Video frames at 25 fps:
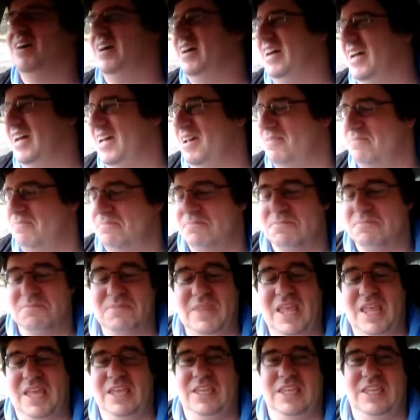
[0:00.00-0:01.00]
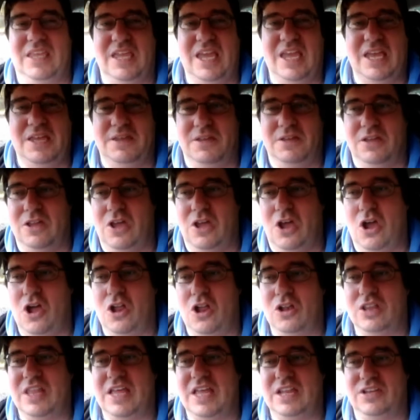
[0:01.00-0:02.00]
But yeah,
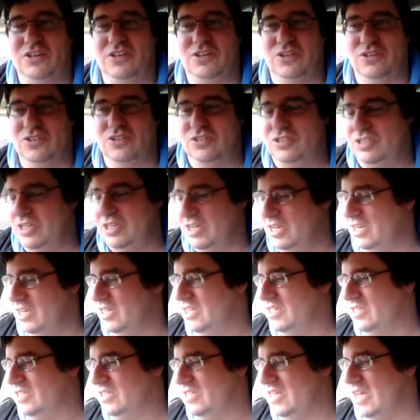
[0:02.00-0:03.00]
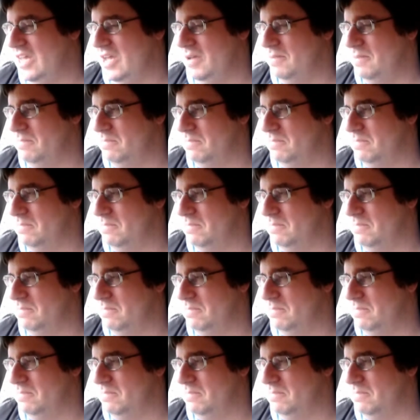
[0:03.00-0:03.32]
all that does is